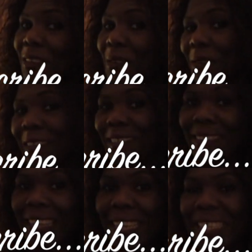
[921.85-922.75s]
to grow in this
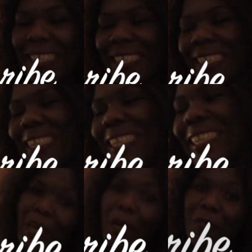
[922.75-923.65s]
thing.
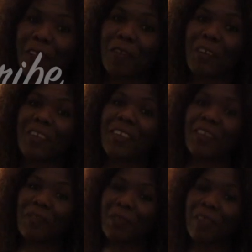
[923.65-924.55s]
I'll be very, very
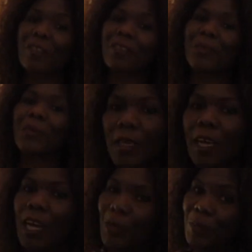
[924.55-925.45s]
grateful if you do.
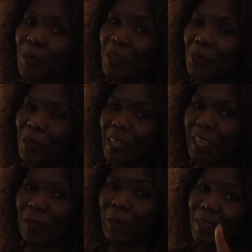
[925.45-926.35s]
I hope to see you in the
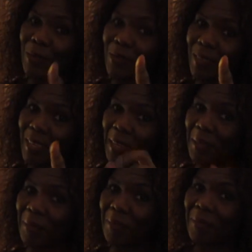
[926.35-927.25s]
next vlog. Until
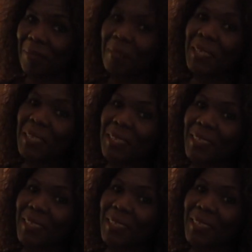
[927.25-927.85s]
then, be